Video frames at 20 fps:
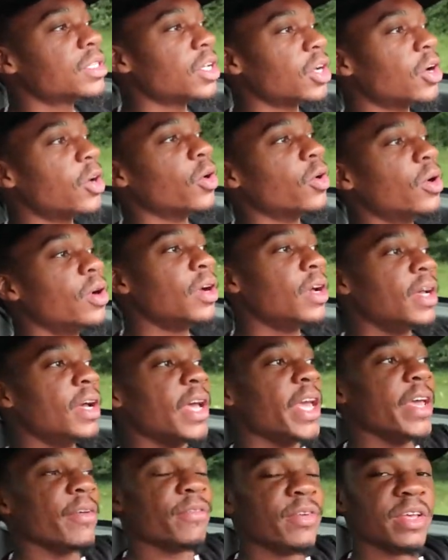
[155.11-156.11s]
so
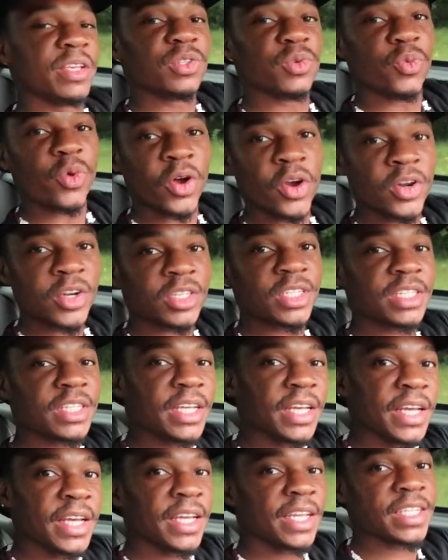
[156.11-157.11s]
if it's worse,
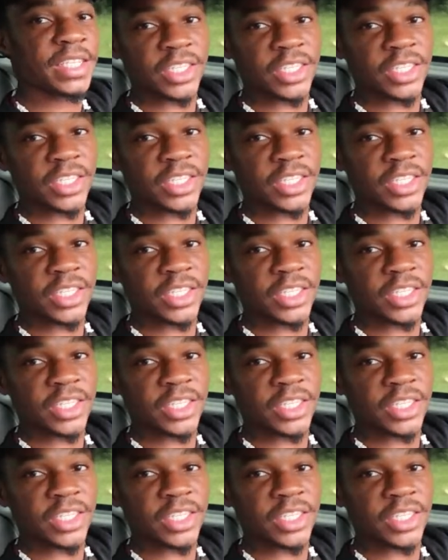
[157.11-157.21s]
then